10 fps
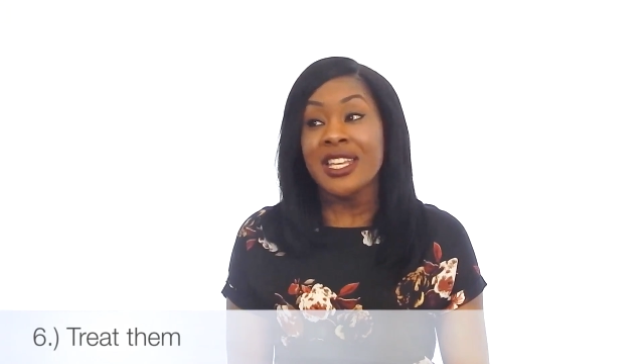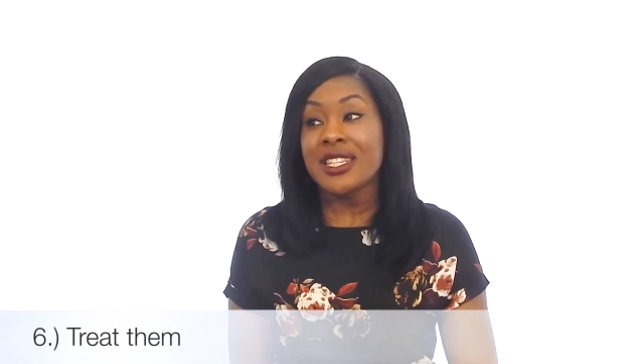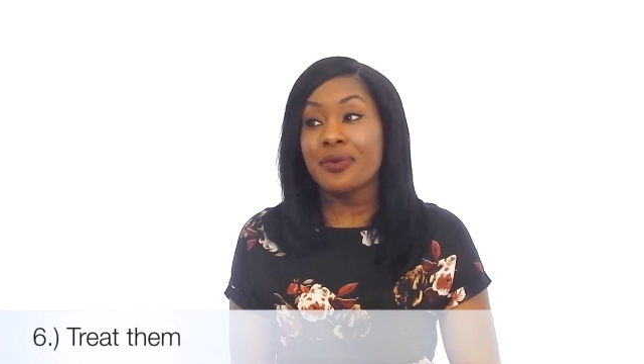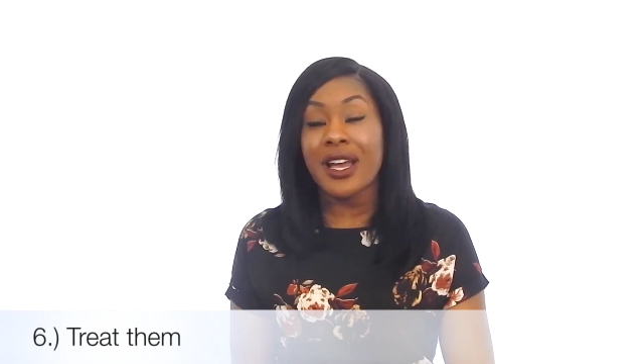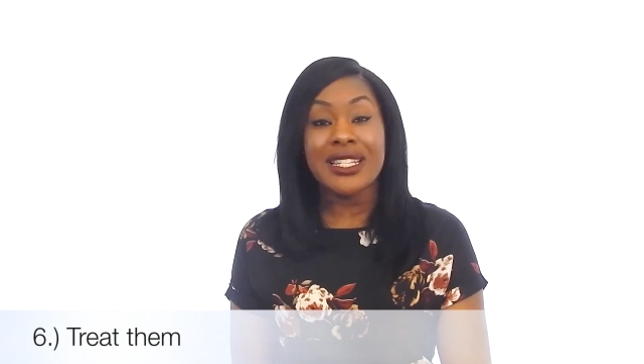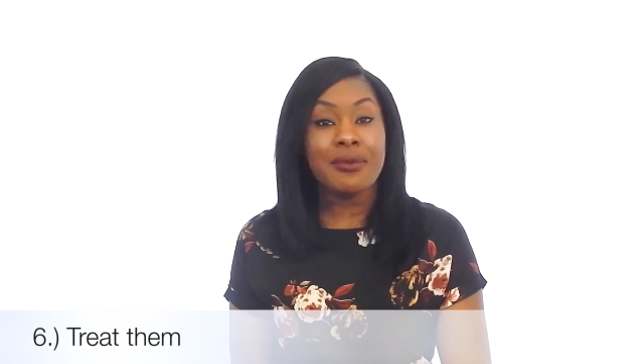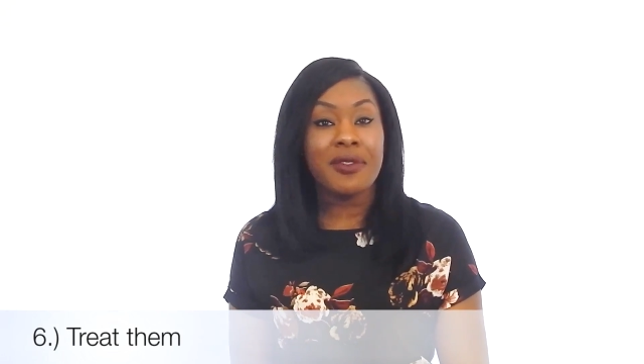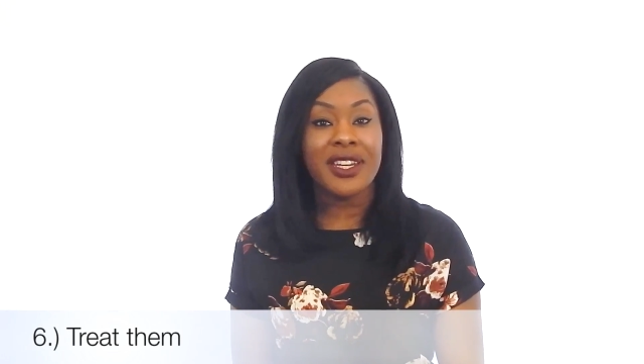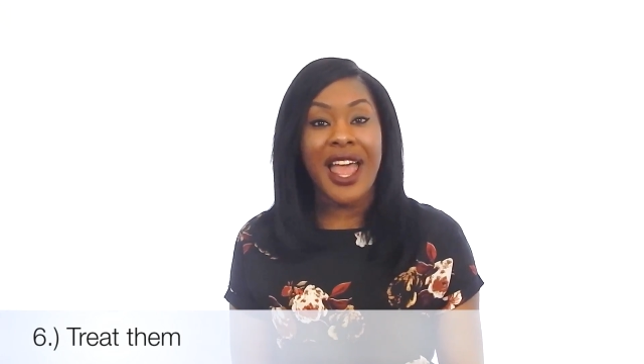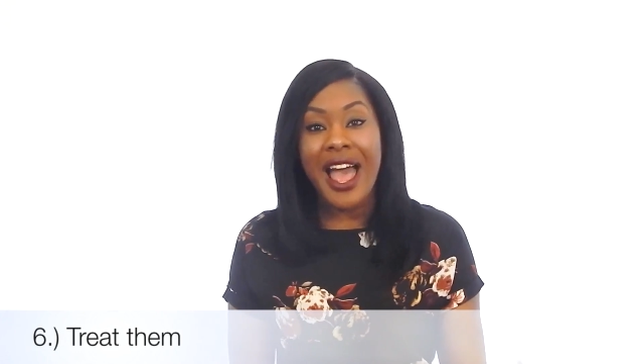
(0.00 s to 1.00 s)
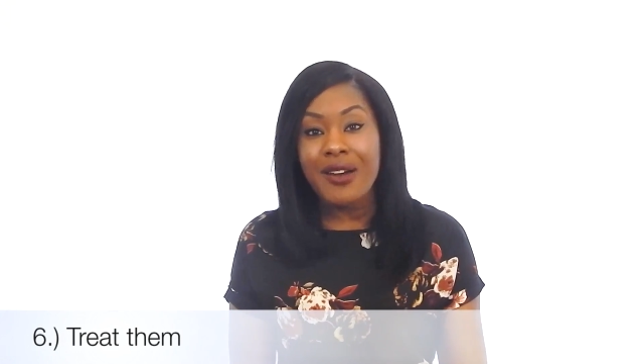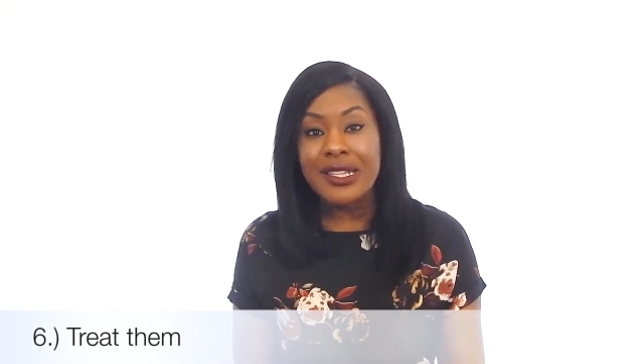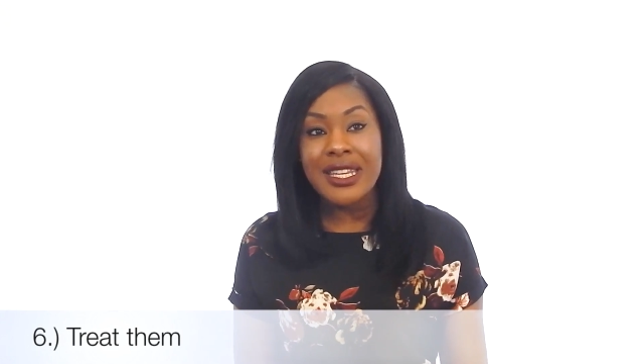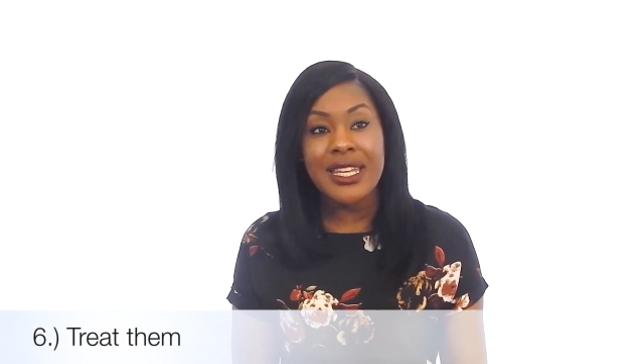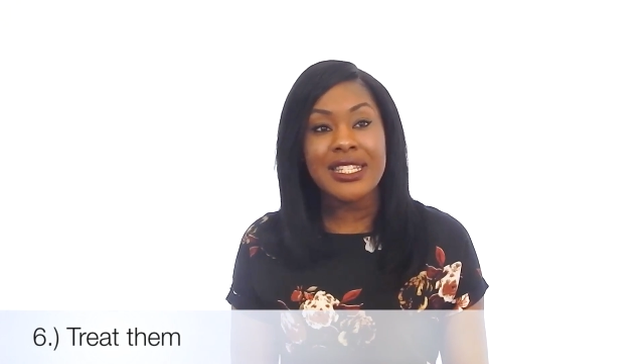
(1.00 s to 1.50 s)
Surprise them with an
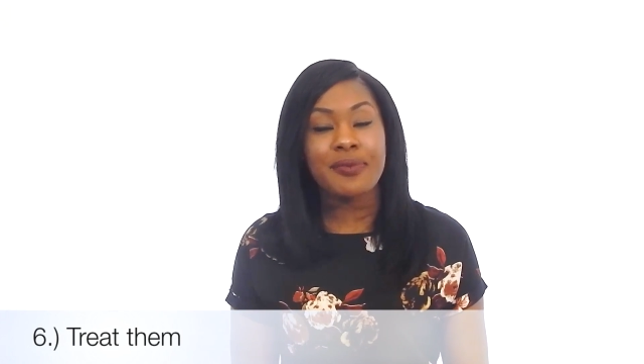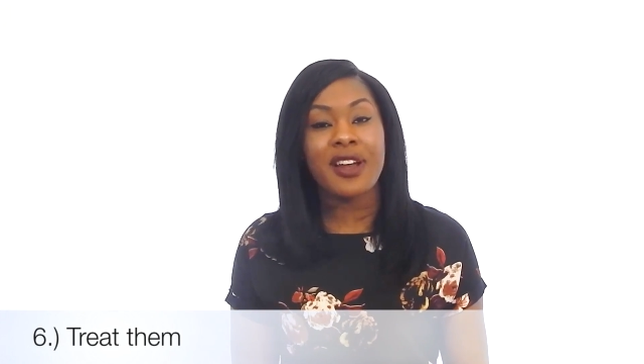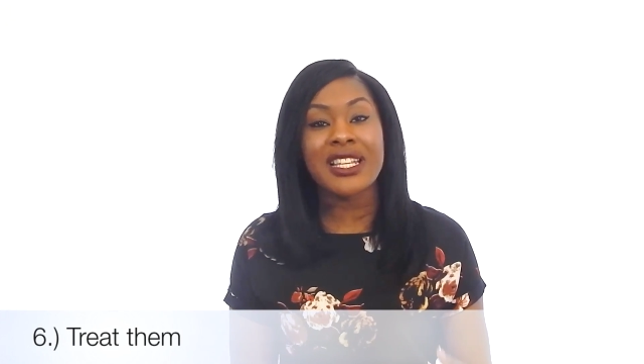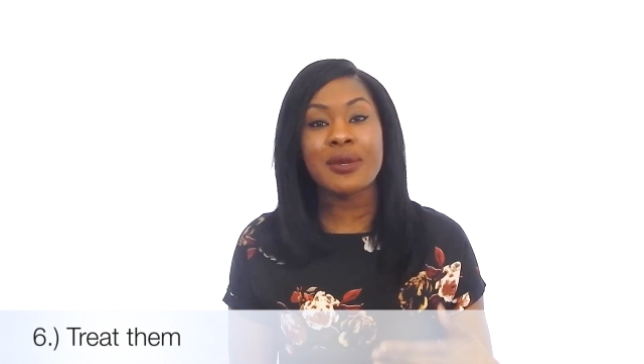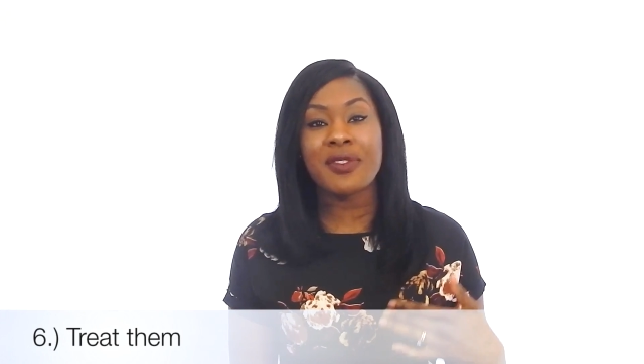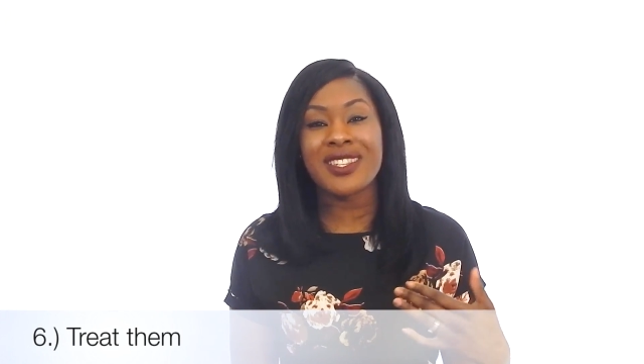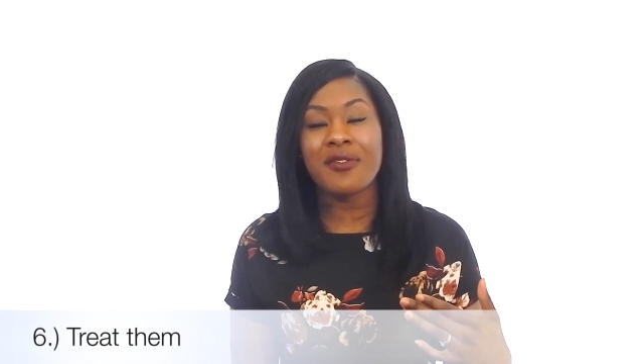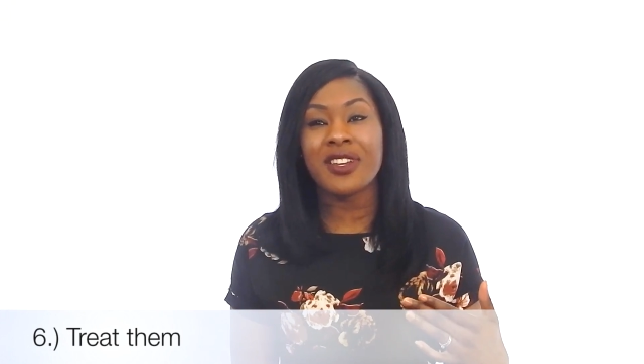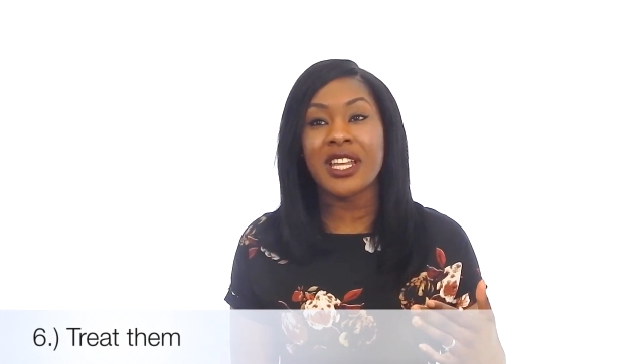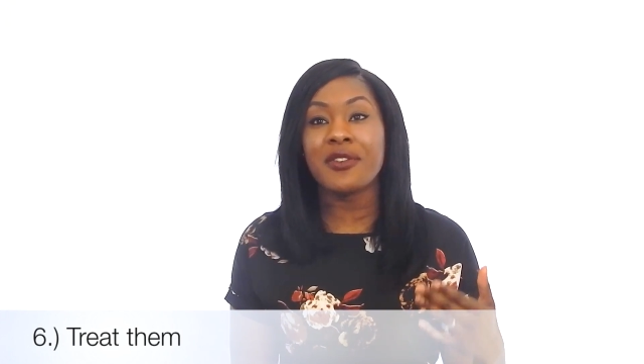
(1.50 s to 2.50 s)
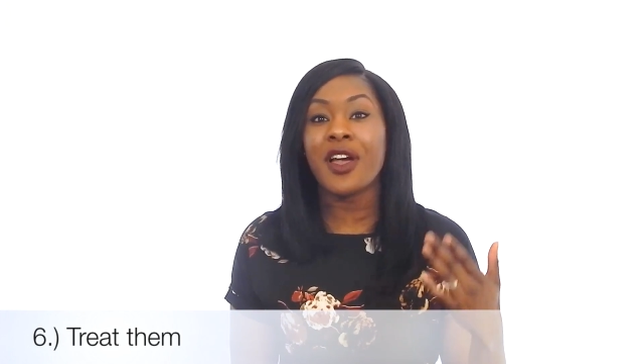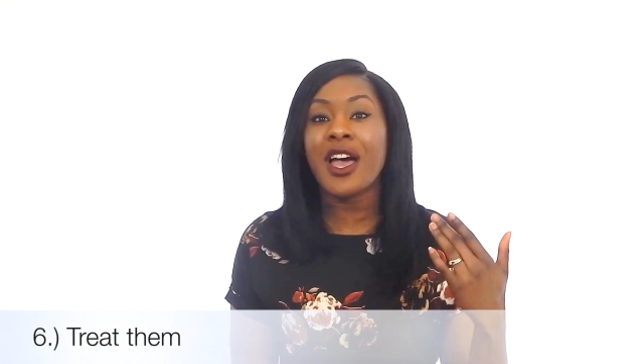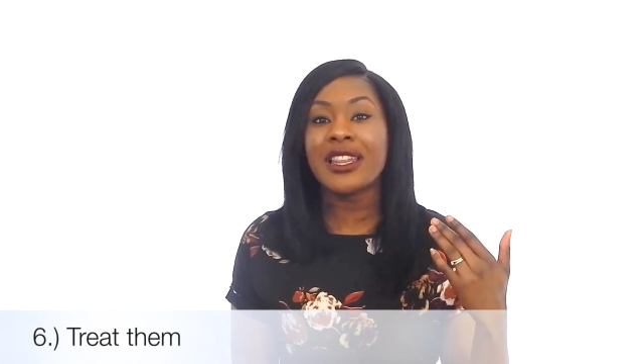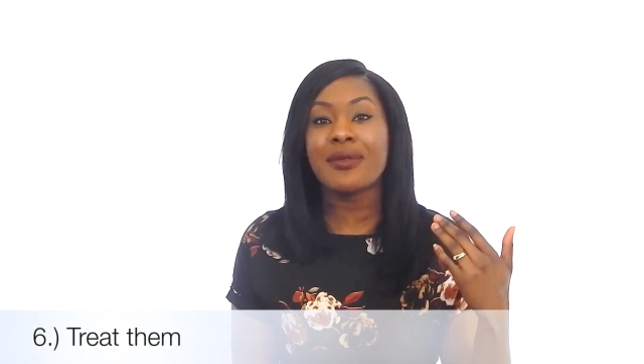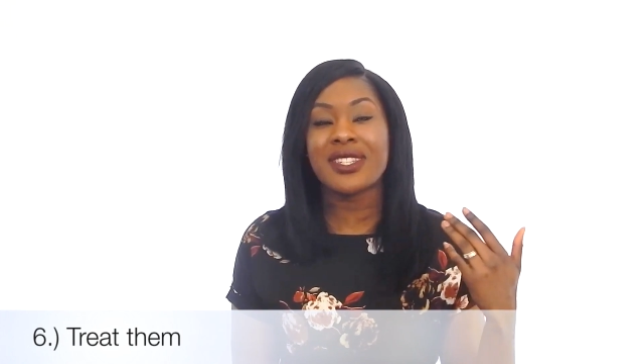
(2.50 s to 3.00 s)
outing. Surprise them with something that you've
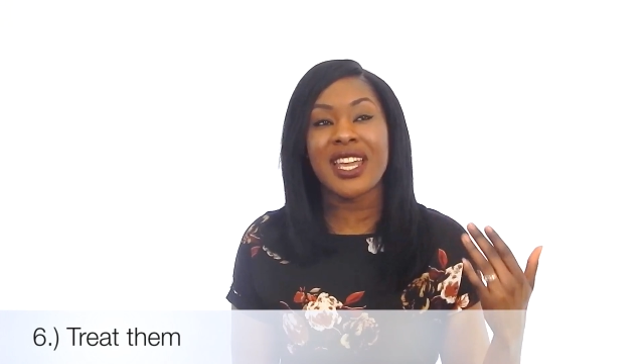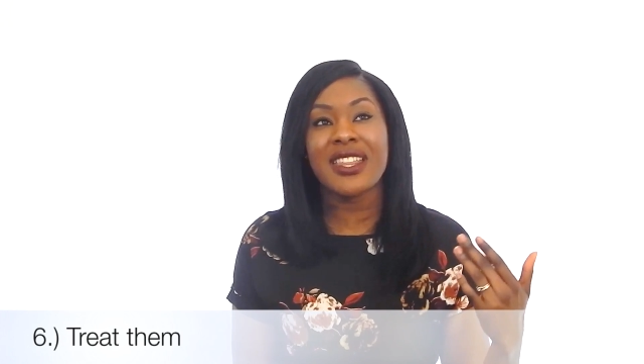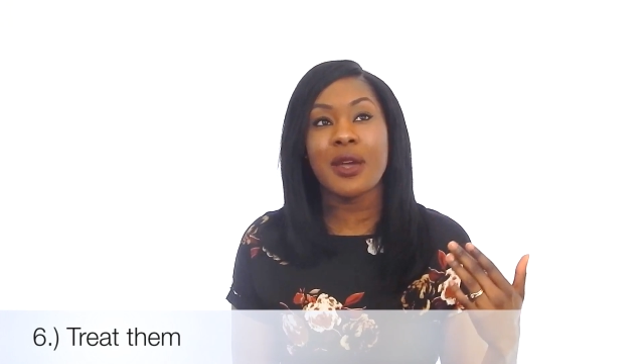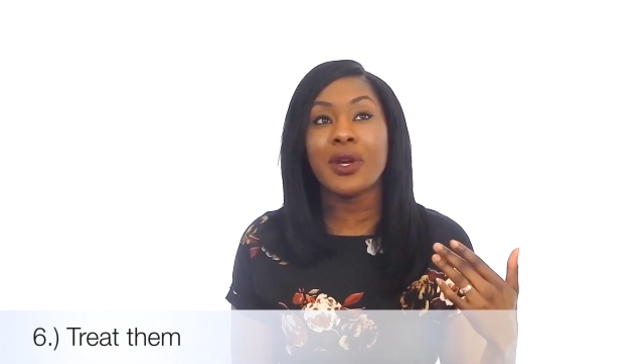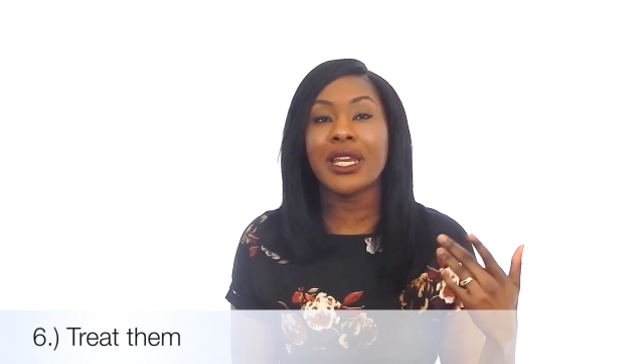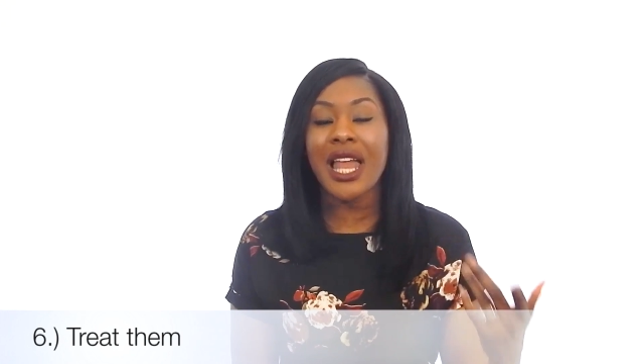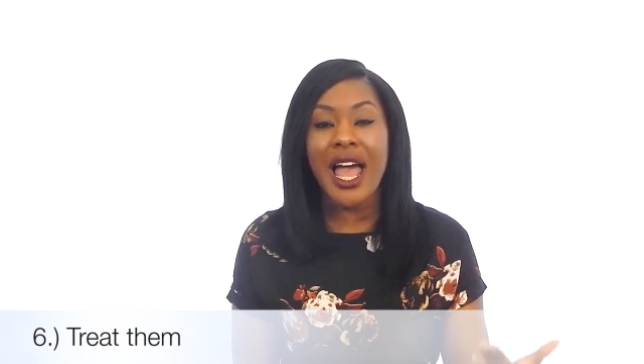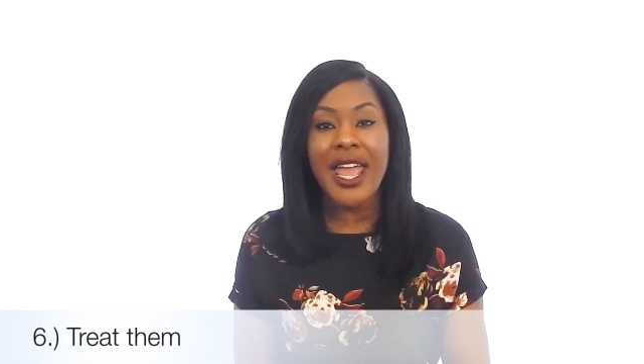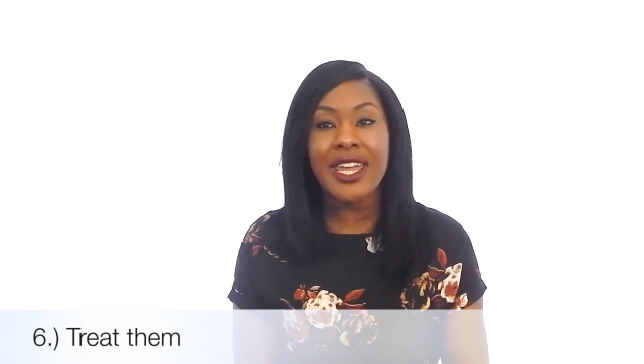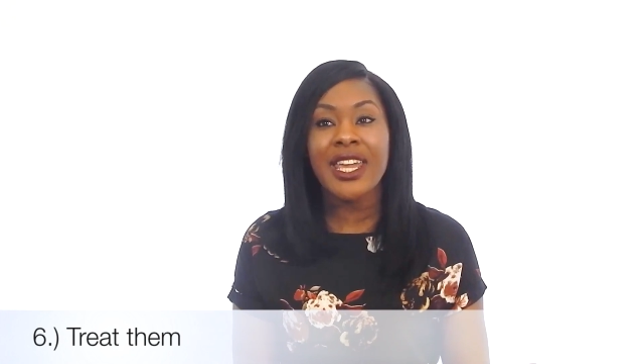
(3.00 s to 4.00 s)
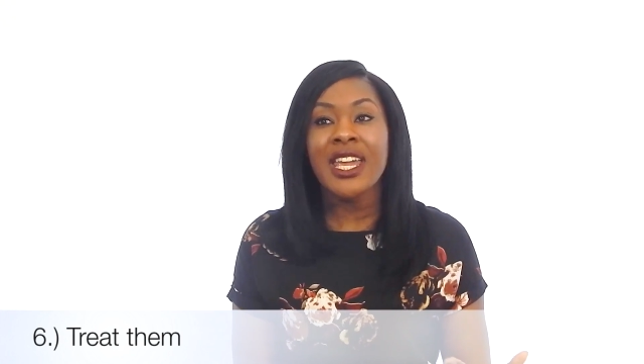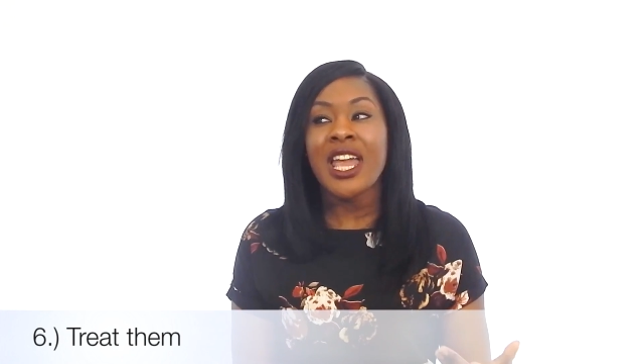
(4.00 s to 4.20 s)
heard them say they would like.